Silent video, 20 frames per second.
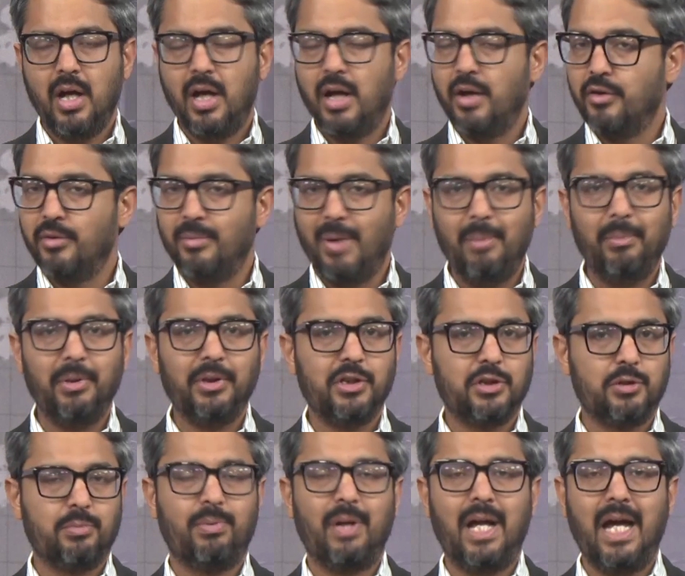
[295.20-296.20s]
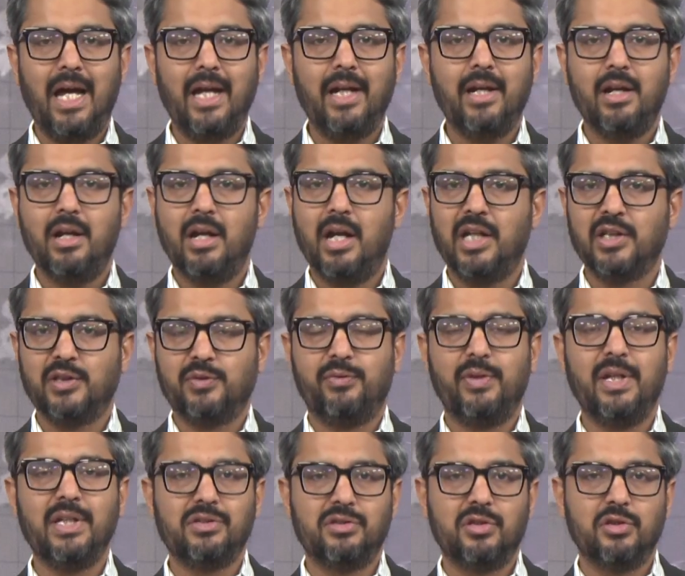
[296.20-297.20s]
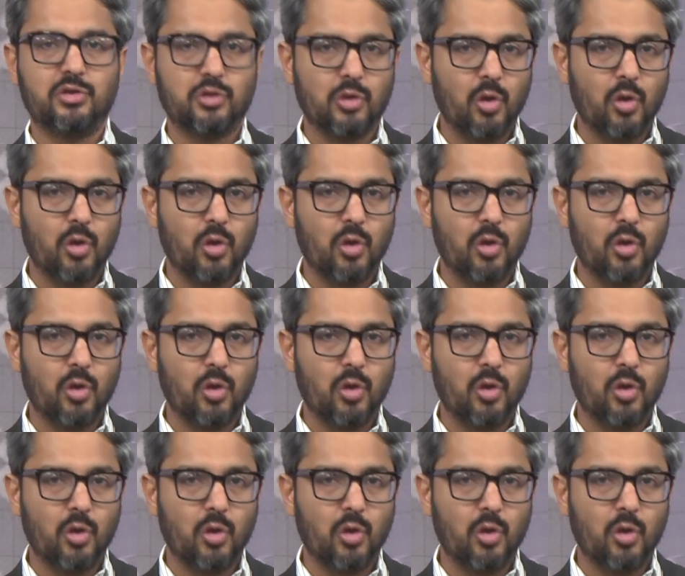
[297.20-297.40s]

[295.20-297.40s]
Remember, this plan has faced its